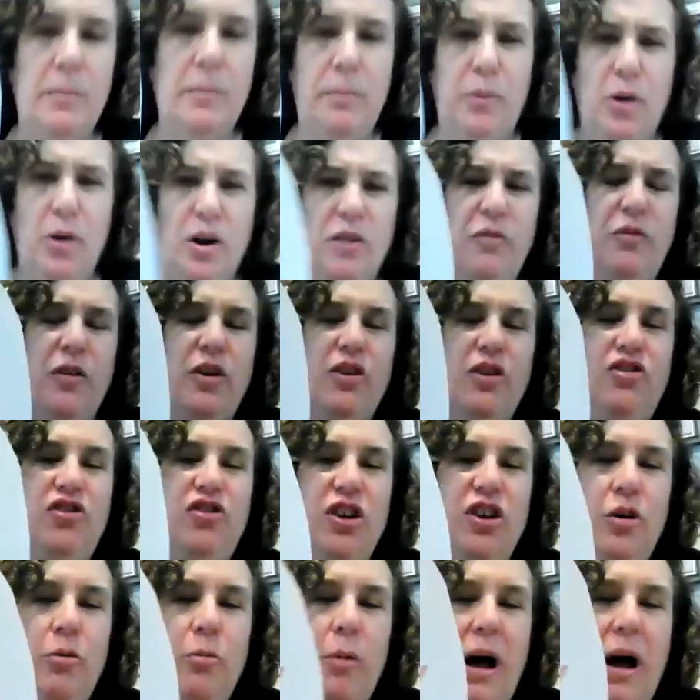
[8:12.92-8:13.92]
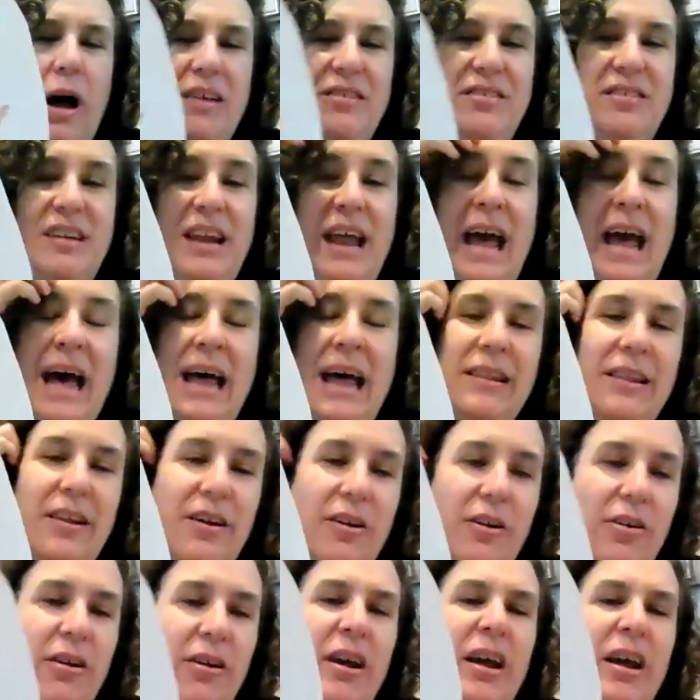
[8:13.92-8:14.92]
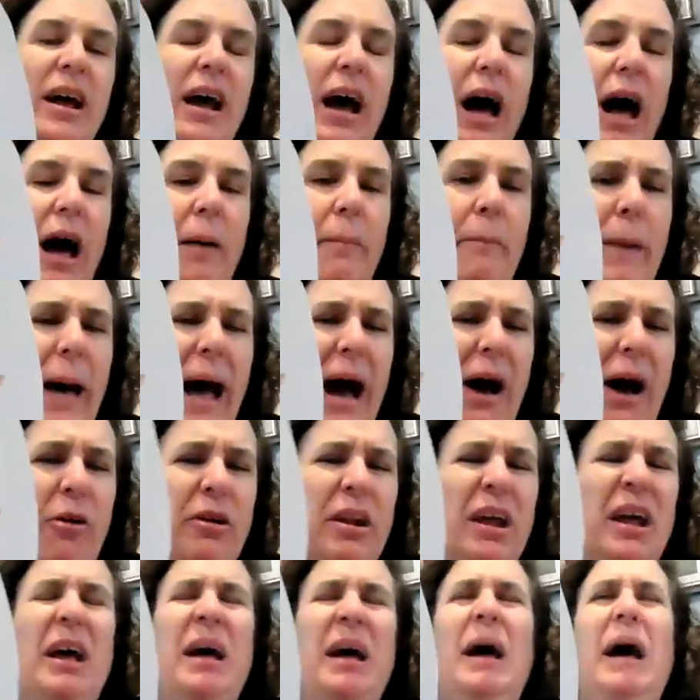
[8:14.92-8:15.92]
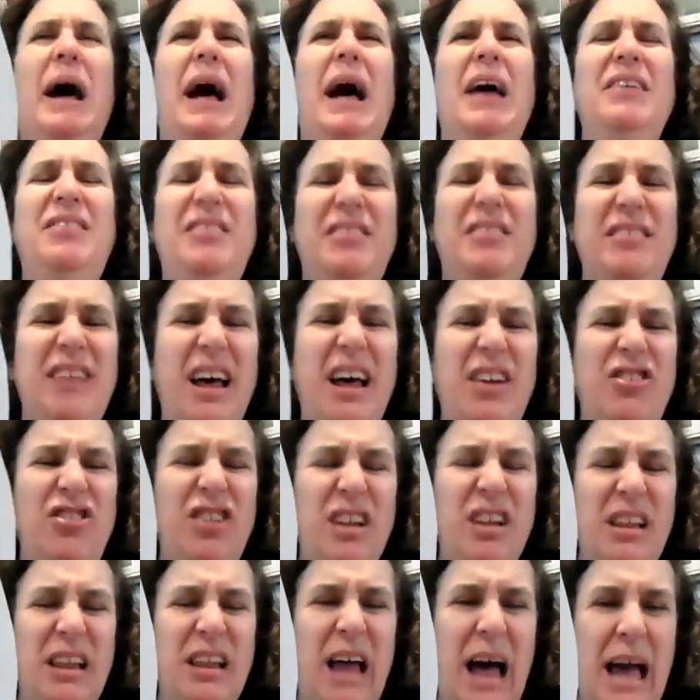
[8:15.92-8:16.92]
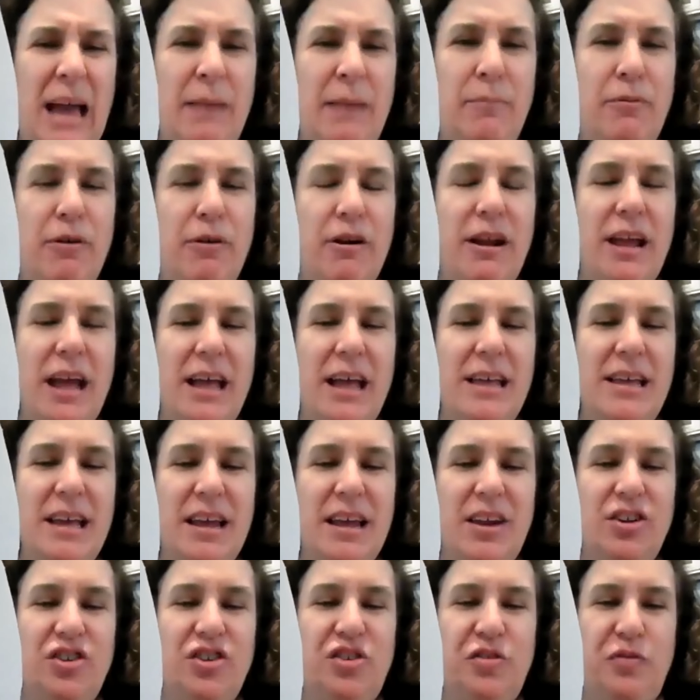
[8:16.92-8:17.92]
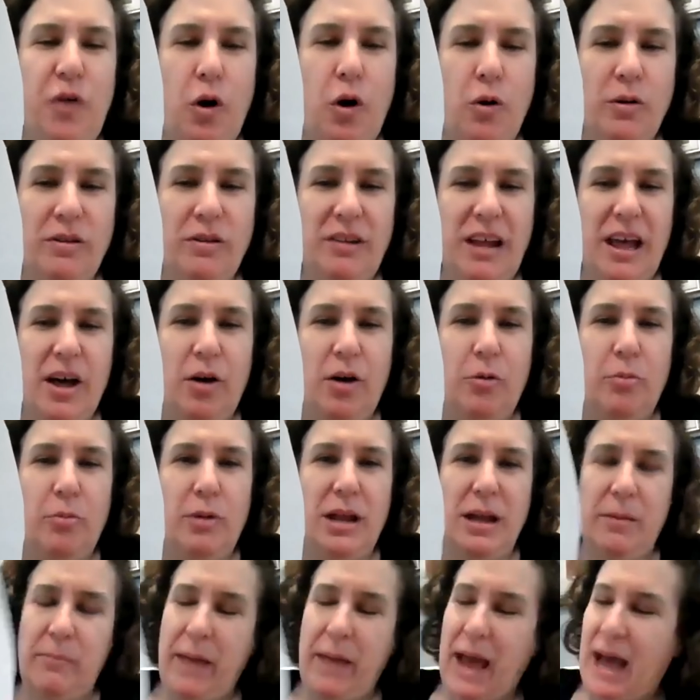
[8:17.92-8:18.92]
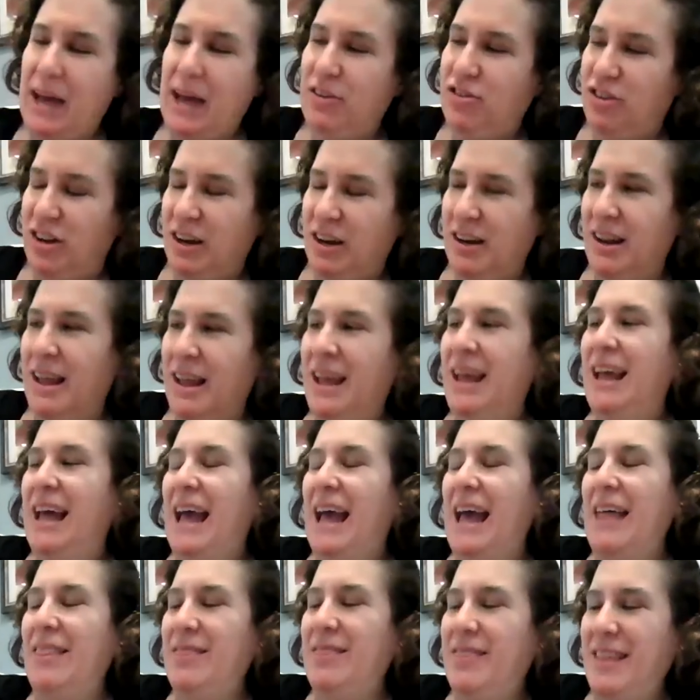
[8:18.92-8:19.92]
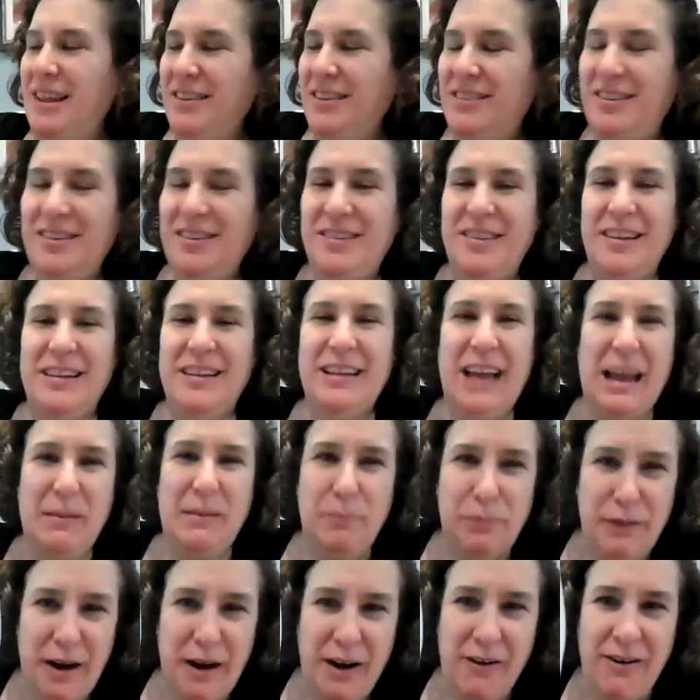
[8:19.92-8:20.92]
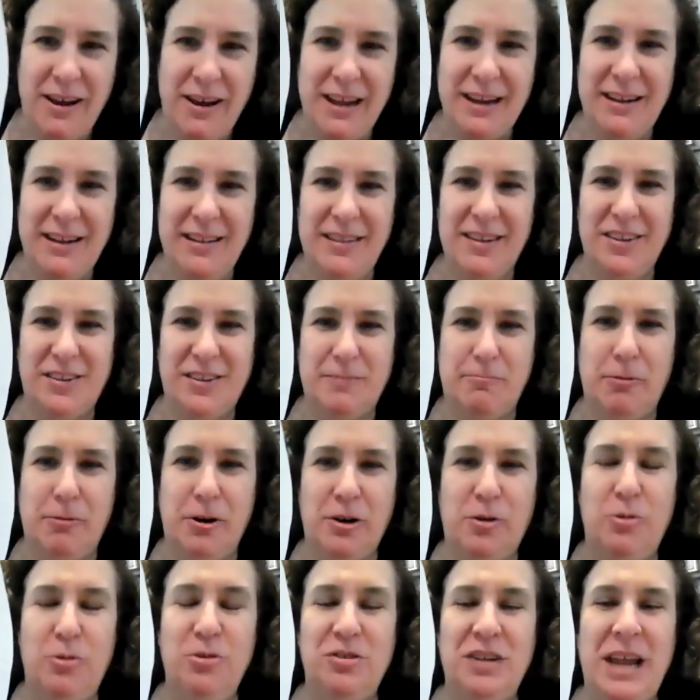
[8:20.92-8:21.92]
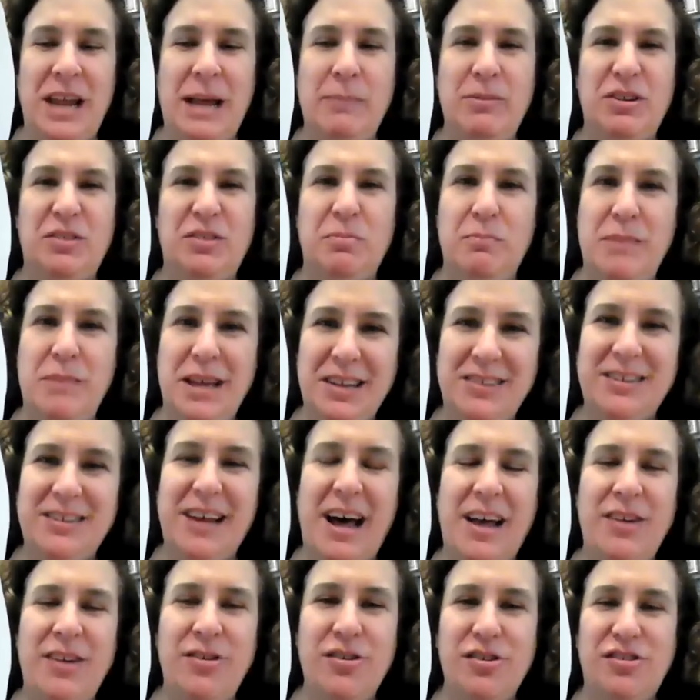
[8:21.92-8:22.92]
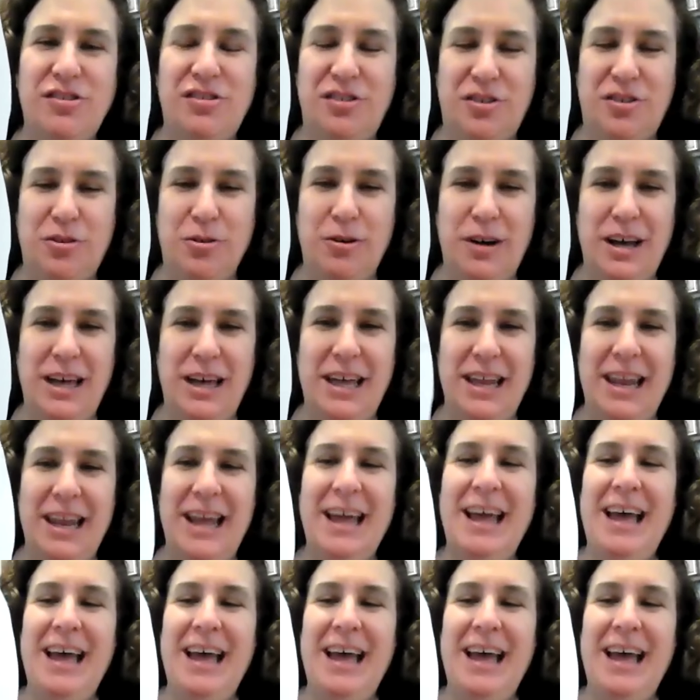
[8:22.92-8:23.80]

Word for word: a book for Jill Ross Nadler about such a library, a Yiddish folktale reimagined. And this is the librarian in this book whose name is Misunderstood.